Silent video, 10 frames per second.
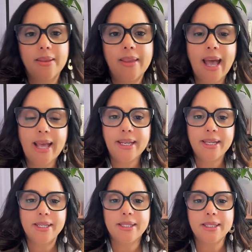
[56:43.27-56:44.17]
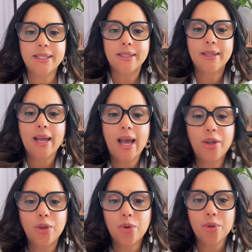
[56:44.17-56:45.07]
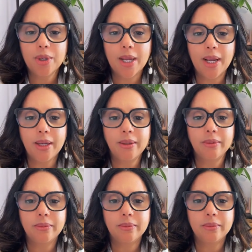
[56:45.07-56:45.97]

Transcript: That is how you create